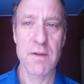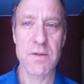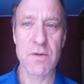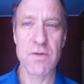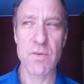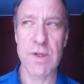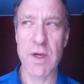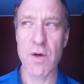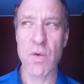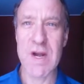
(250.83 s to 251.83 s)
So there's really
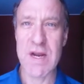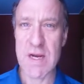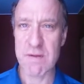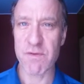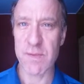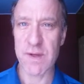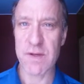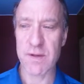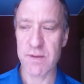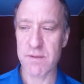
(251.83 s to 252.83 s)
no need for me
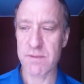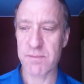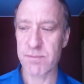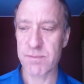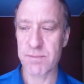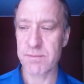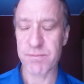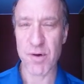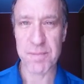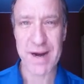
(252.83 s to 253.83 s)
to
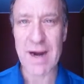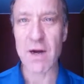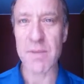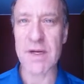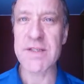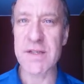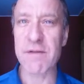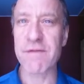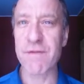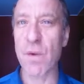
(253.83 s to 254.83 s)
prepare
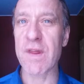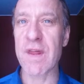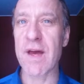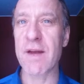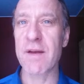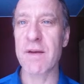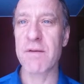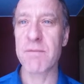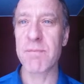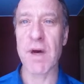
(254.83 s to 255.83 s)
myself for that
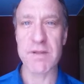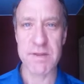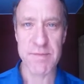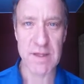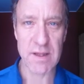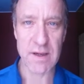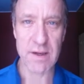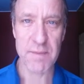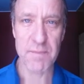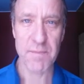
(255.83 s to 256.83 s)
possibility.